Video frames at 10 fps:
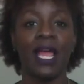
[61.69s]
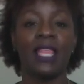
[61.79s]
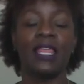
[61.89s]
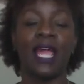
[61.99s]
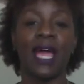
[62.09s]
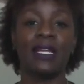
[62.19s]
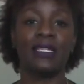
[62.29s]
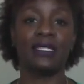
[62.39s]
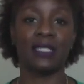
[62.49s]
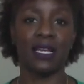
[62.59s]
They had a
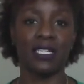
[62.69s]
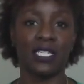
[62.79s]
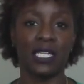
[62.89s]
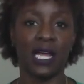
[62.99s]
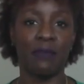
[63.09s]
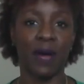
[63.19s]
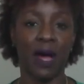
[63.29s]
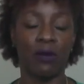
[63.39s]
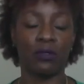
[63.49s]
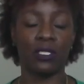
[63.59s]
discussion
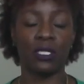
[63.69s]
about